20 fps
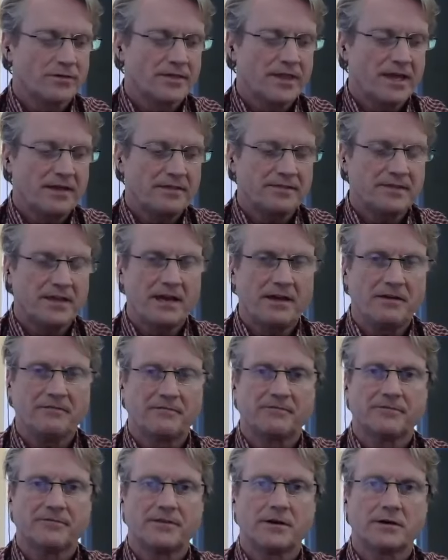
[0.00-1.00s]
that
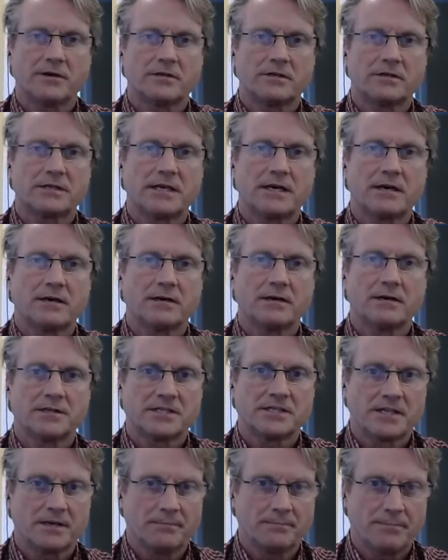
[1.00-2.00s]
they're telling
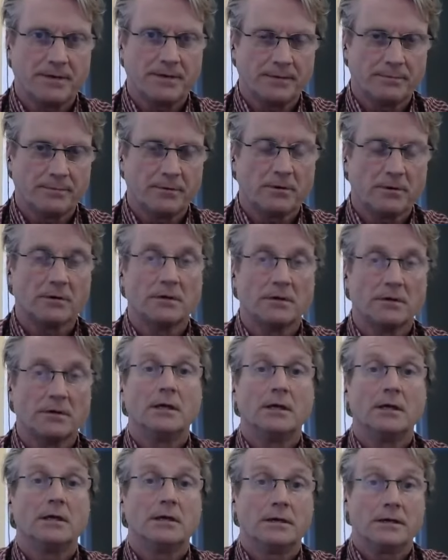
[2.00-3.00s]
some people
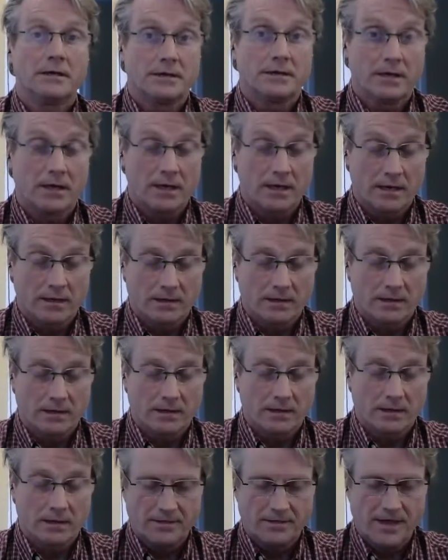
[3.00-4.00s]

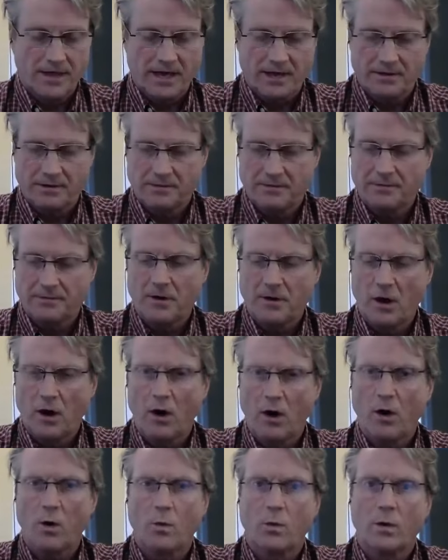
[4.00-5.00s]
that,
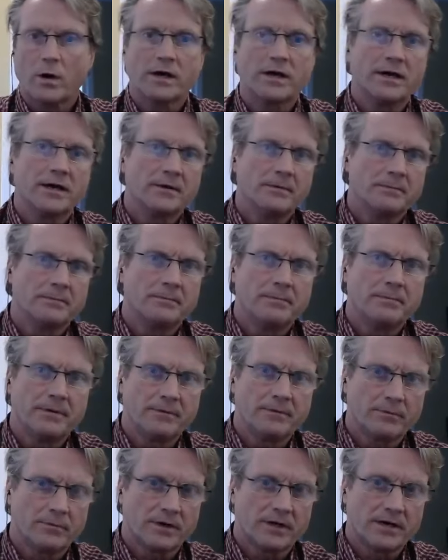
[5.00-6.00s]
oh, we're
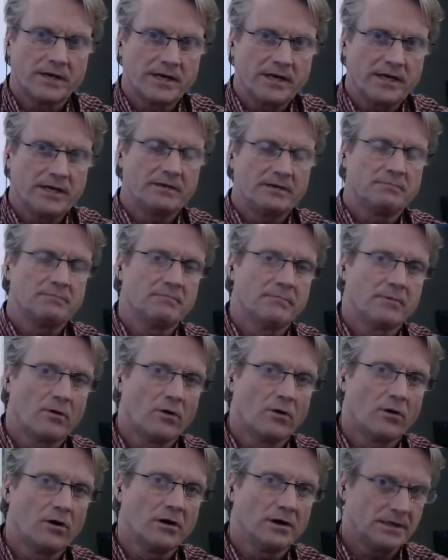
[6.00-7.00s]
gonna hit
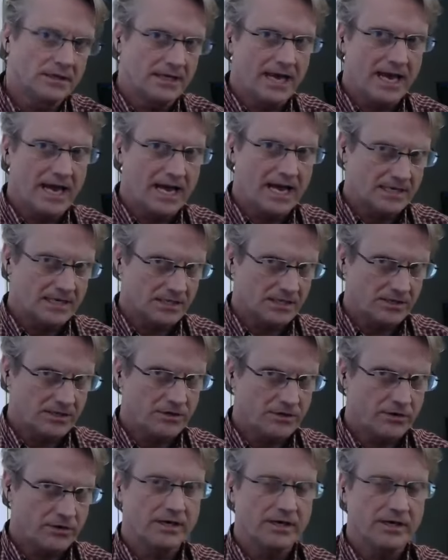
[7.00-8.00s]
oil and gas and
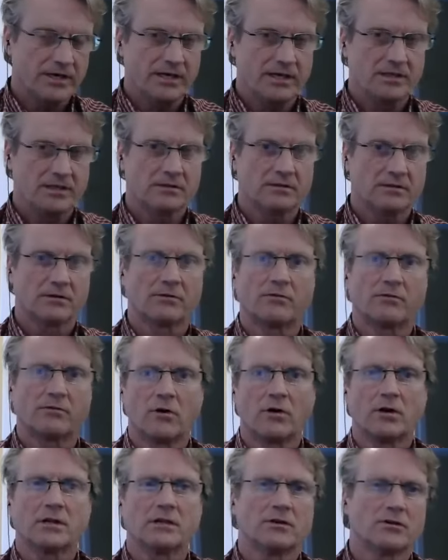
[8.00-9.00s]
you're gonna get the
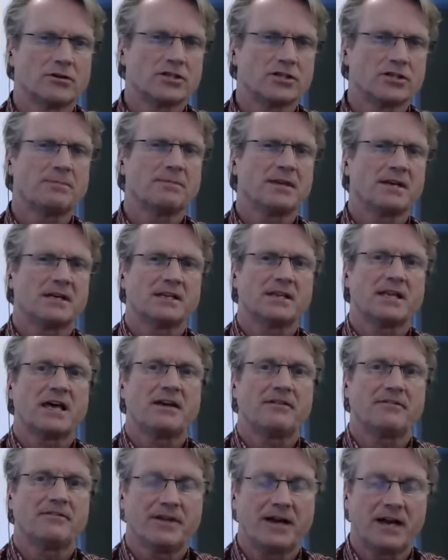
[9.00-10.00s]
royal or something to that
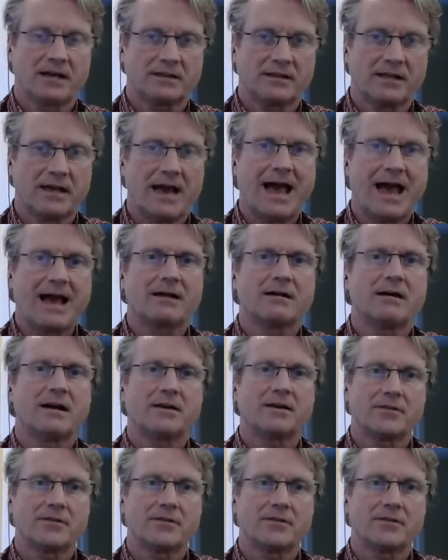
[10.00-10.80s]
effect. They act like